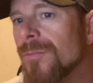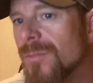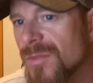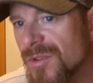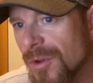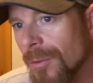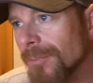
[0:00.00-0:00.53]

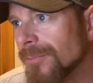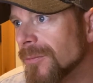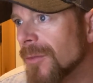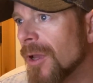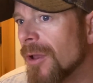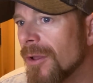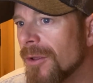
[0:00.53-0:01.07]
So,
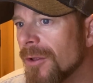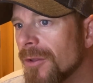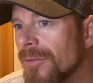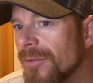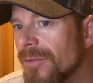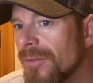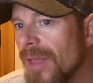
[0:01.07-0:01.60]

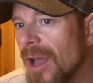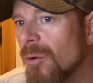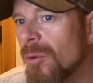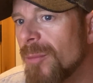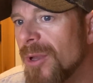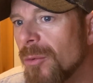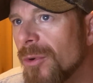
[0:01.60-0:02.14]
that will
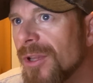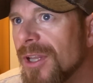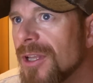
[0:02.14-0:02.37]
be really